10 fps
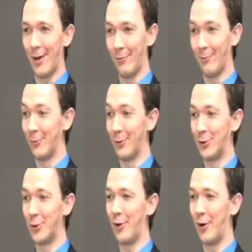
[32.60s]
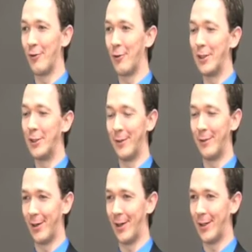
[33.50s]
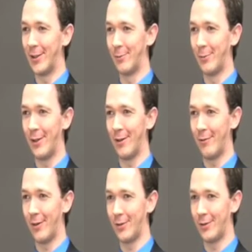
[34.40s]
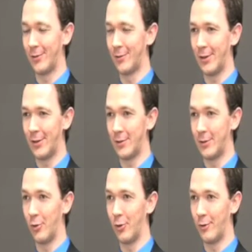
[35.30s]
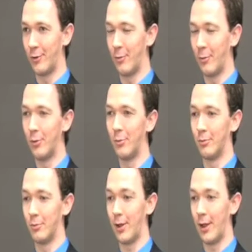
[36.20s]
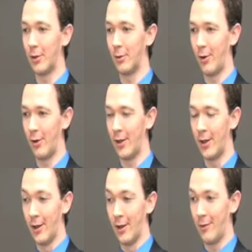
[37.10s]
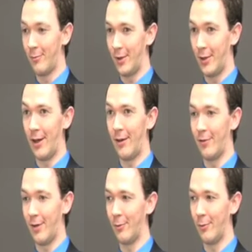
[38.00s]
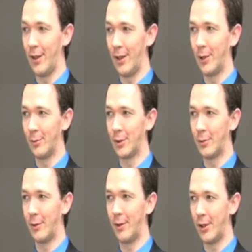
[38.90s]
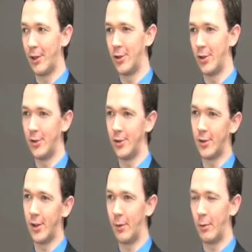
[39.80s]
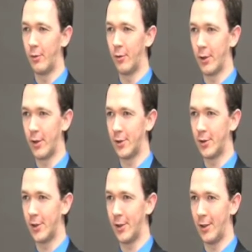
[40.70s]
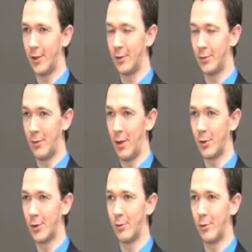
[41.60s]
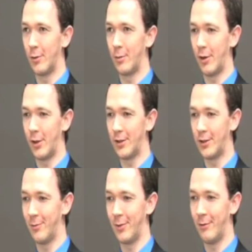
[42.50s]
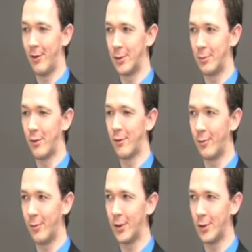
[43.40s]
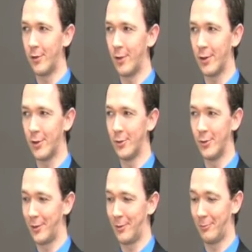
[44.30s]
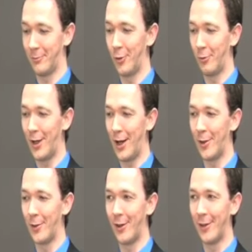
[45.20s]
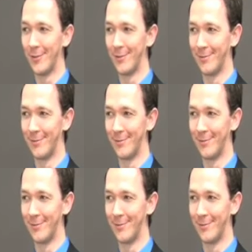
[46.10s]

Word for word: Um, well, so far everybody's been very nice to me. I've had great support from my own political party. Been, they've helped me get up to speed with the issues that have been before the council, and members from other parties have been very supportive of me so far. So I couldn't be happier with it.